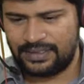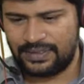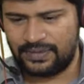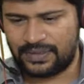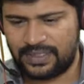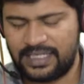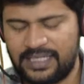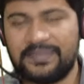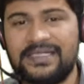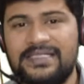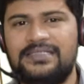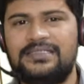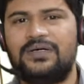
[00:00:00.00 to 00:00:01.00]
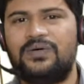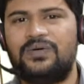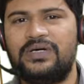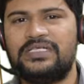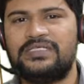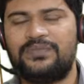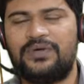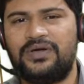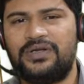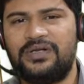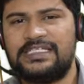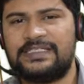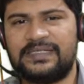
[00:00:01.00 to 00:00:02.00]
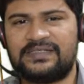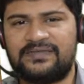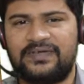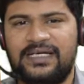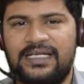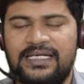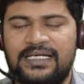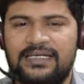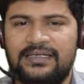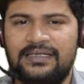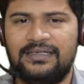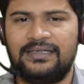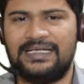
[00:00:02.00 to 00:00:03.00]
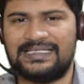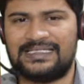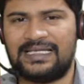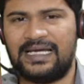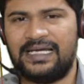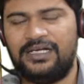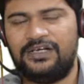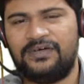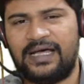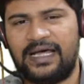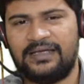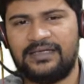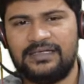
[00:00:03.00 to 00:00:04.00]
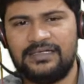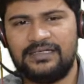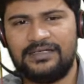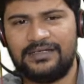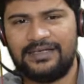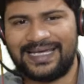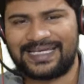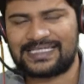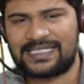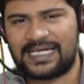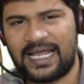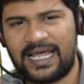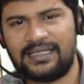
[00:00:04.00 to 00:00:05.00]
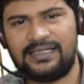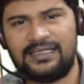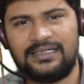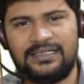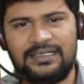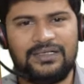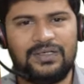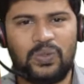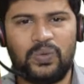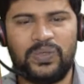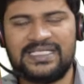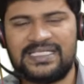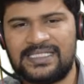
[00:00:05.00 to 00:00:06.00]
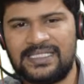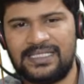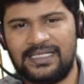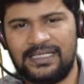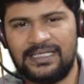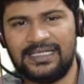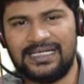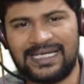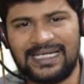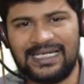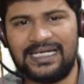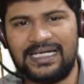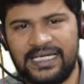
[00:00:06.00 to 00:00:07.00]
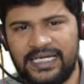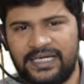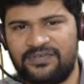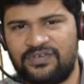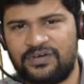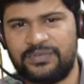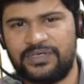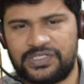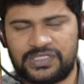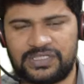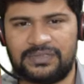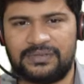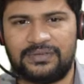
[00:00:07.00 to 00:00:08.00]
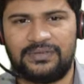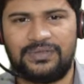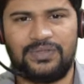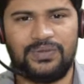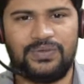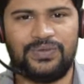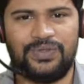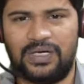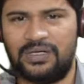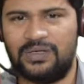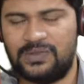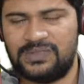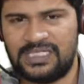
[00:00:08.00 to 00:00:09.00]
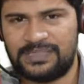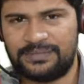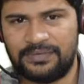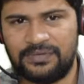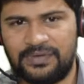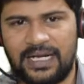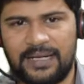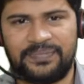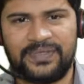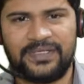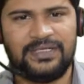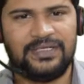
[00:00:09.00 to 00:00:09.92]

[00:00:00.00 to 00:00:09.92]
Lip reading: Okay, it means the OS module is specifically designed to extract the OS related information through your Node.js program.